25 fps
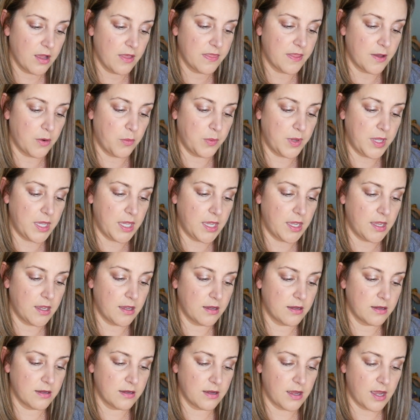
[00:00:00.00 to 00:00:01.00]
that
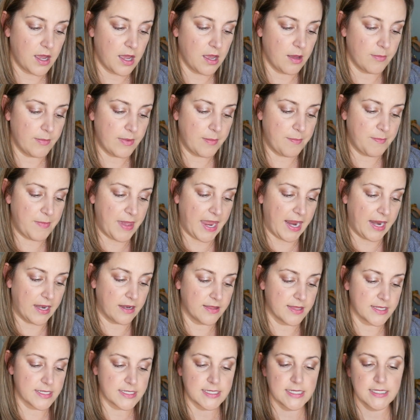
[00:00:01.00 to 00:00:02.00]
we made.
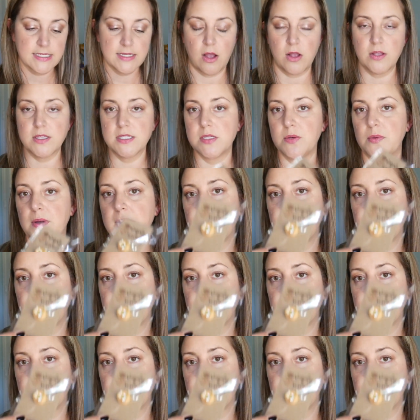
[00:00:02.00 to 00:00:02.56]
This is also a